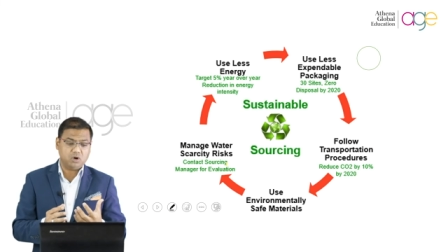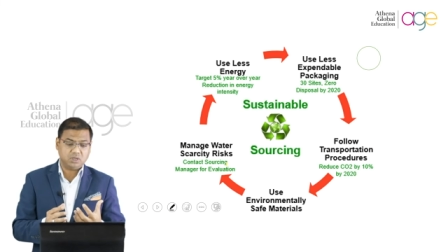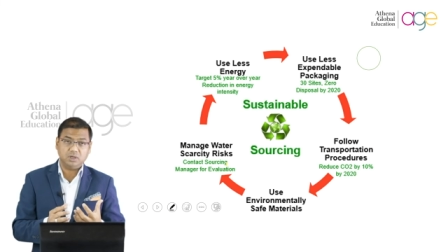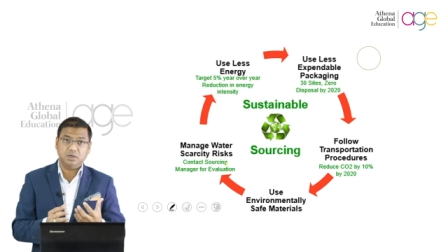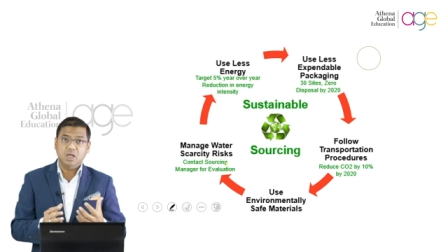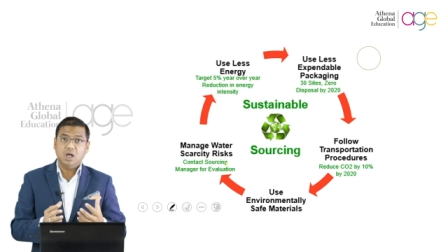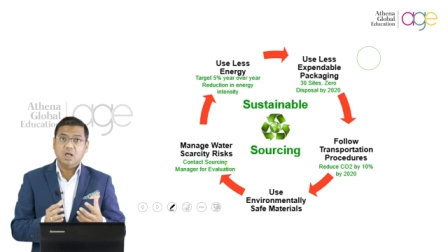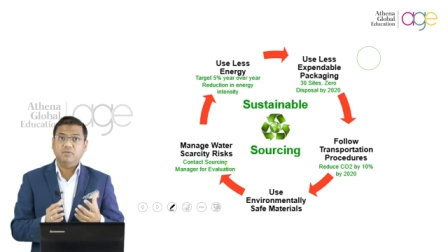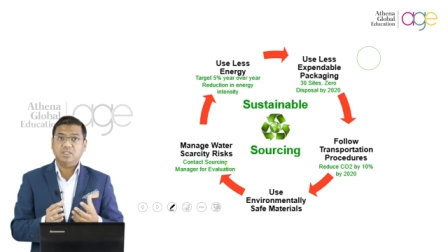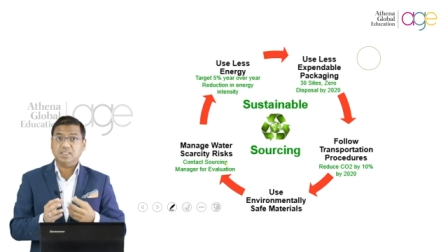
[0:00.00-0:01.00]
water,
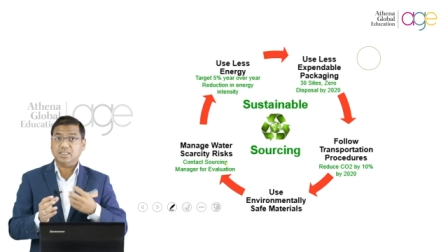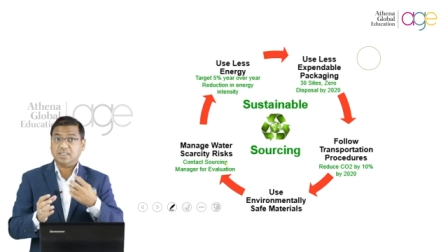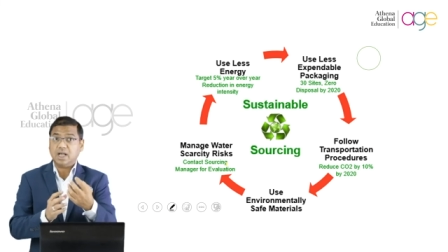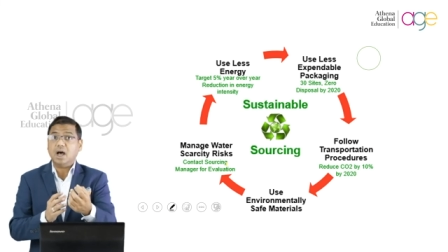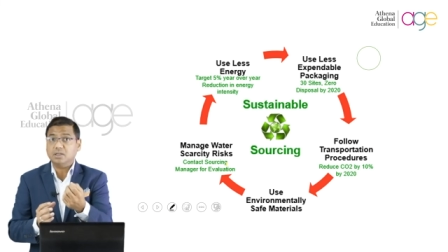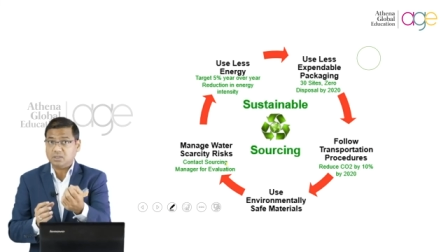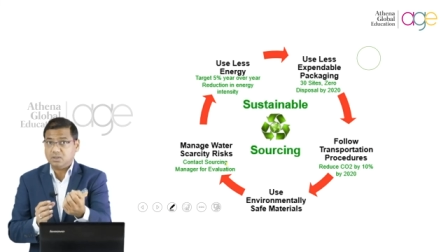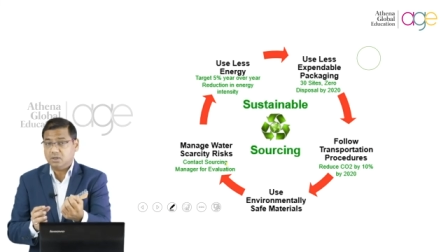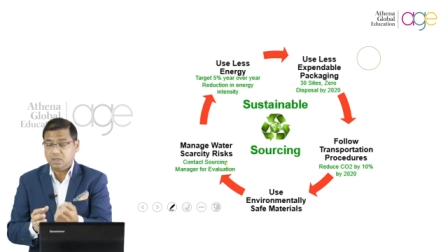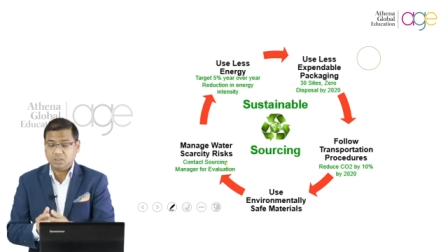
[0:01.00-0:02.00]
which is a
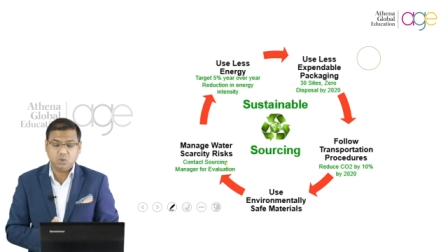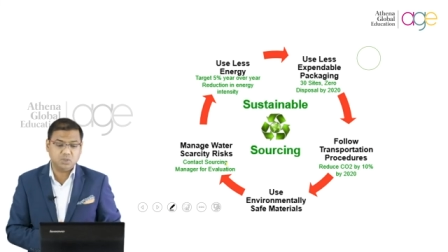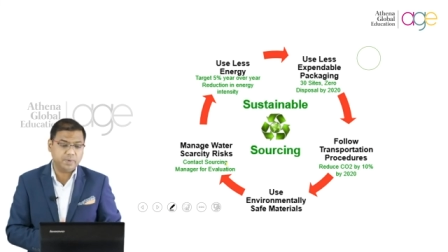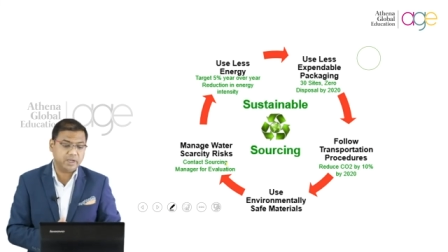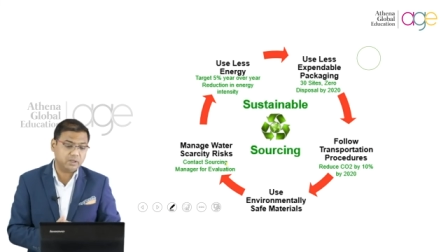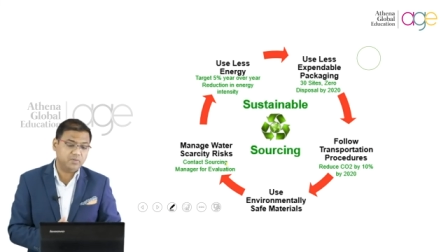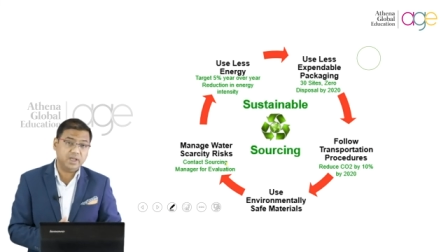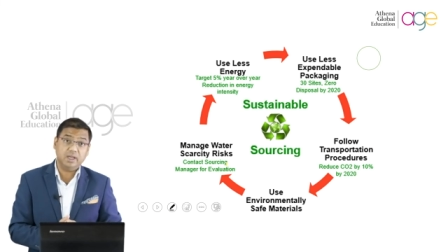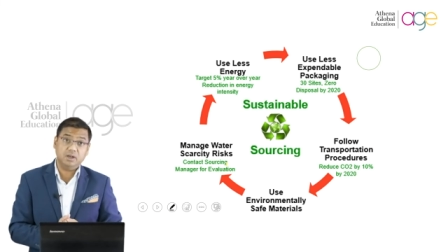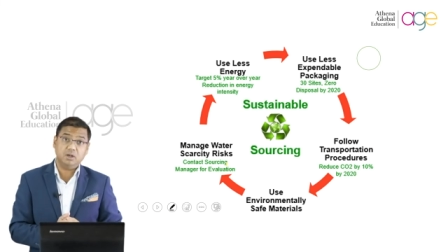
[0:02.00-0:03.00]
scarce resource, by the
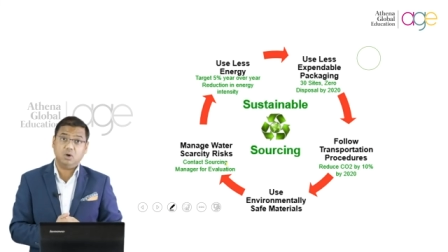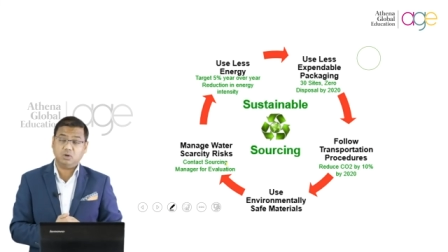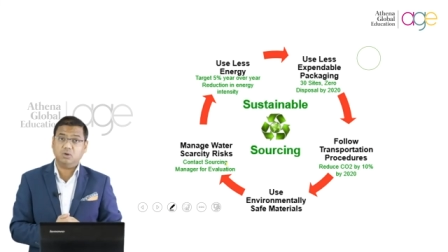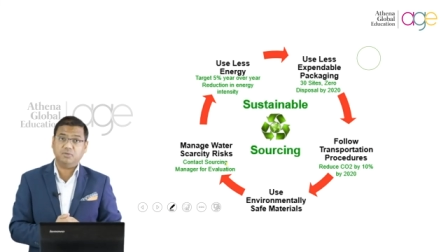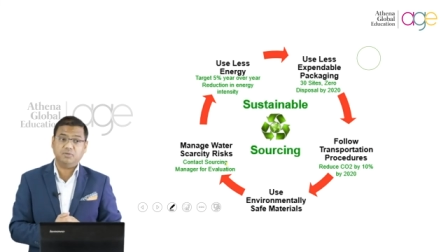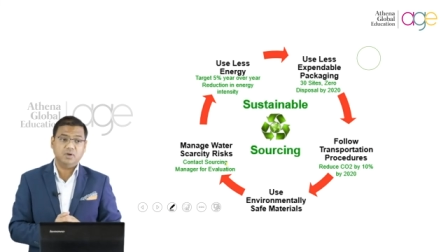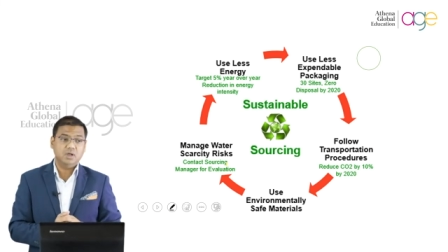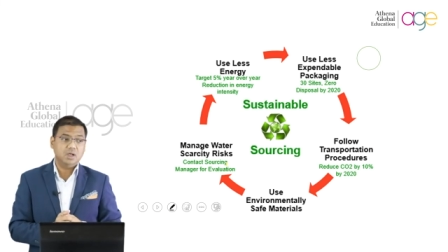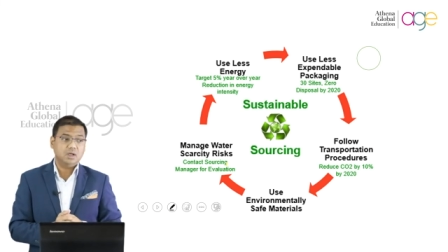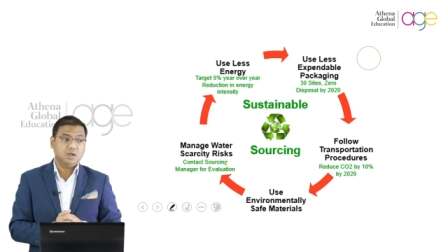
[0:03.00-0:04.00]
way, in a lot of
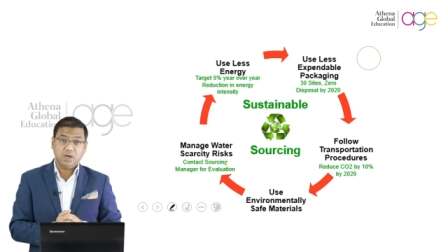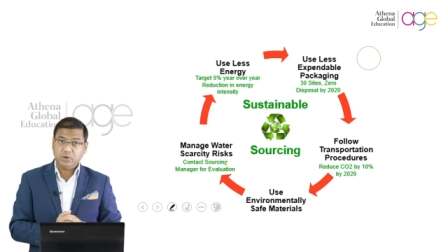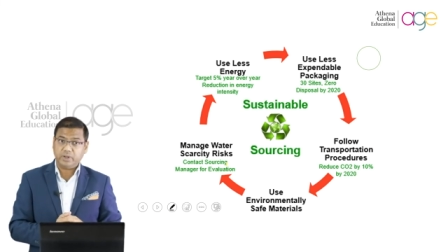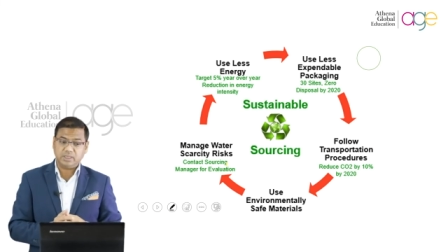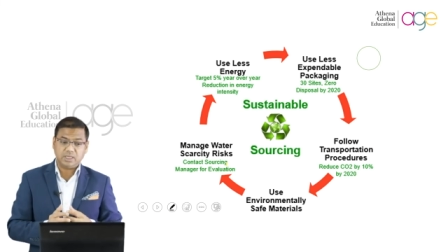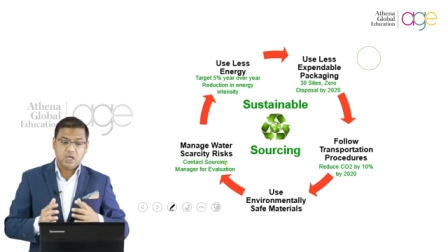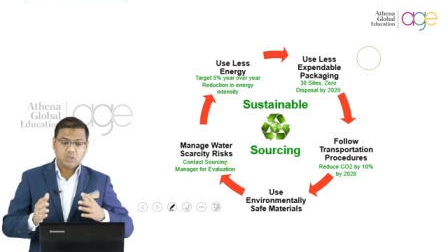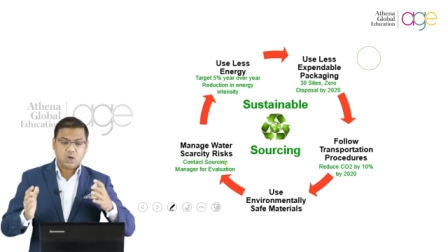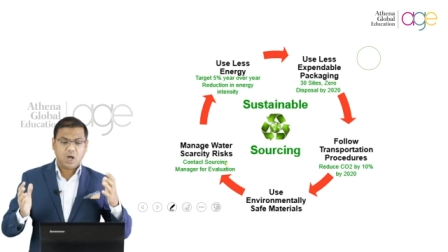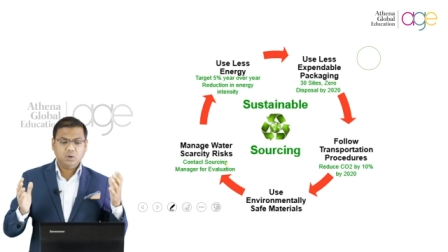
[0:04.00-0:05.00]
countries?
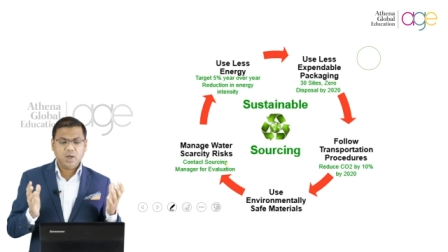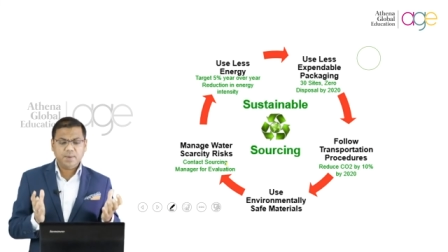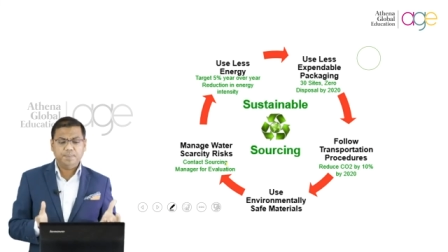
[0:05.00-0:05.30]
So how do I